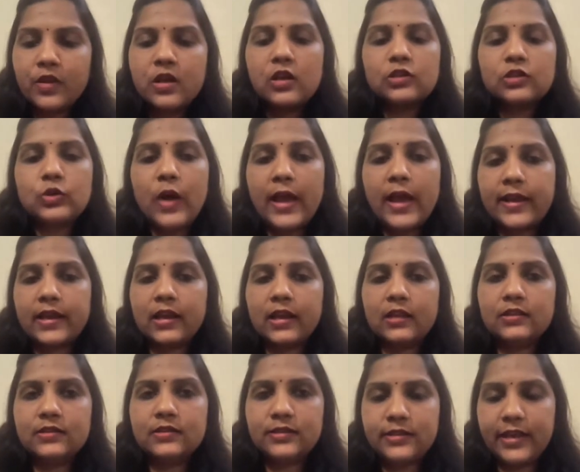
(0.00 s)
So I can
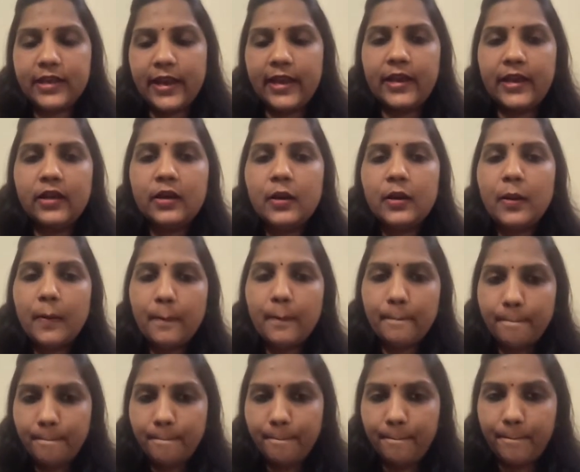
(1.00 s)
say
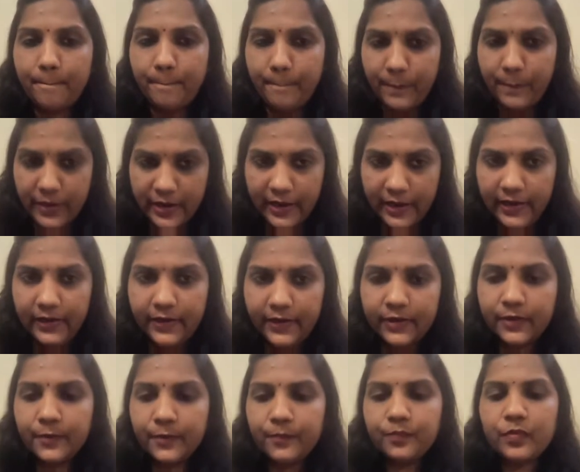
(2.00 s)
print
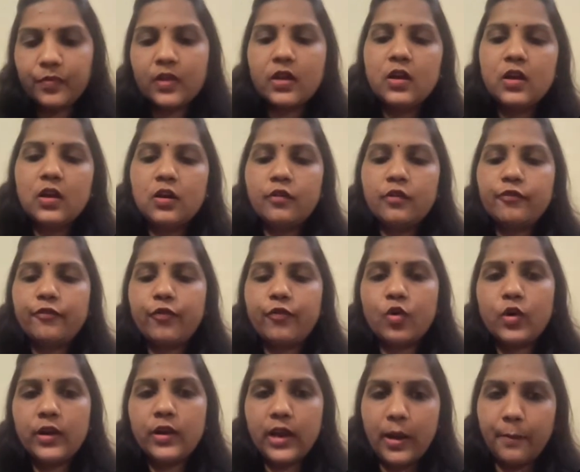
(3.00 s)

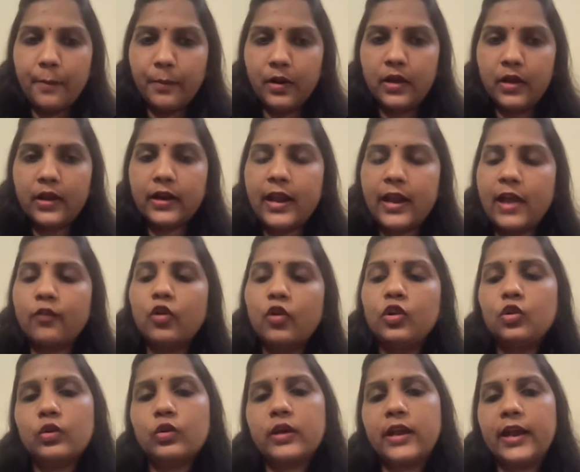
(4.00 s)
phone number and I want
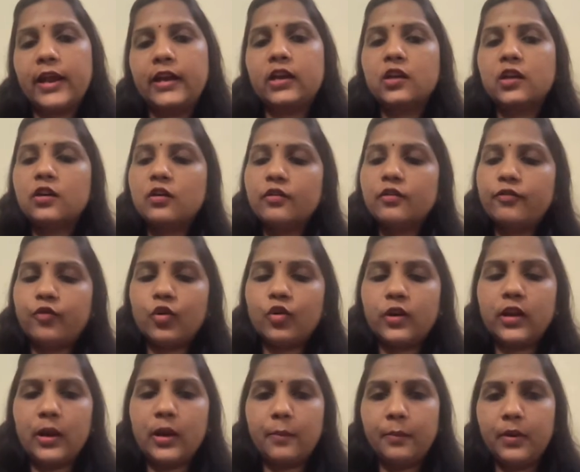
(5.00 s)
to get phone
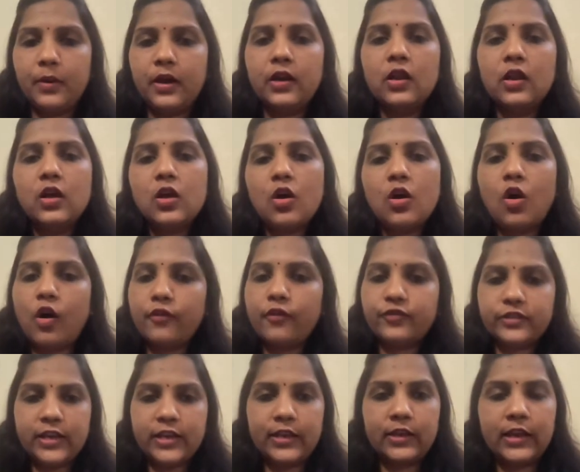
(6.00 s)
number of,
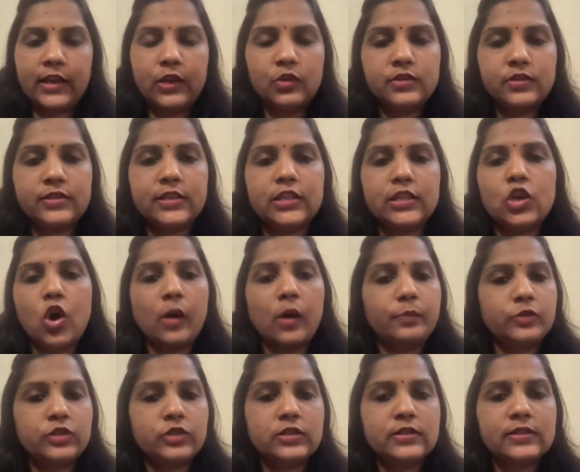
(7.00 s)
say, can you see the
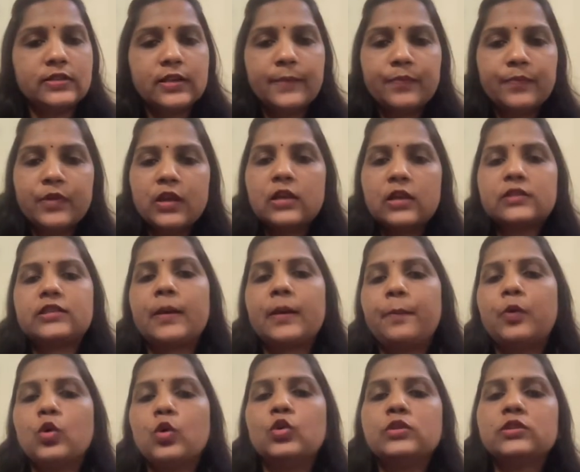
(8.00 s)
options?
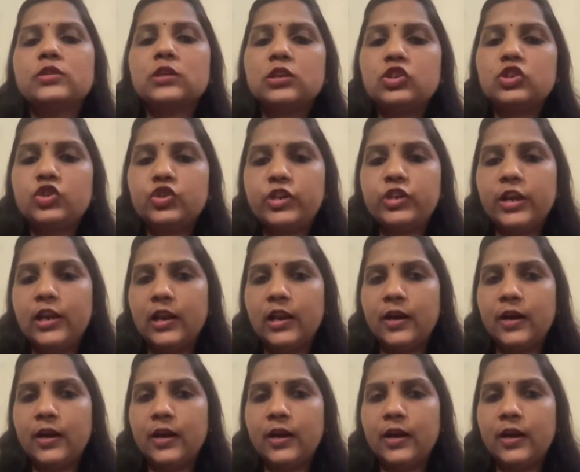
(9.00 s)
Suppose Sheila.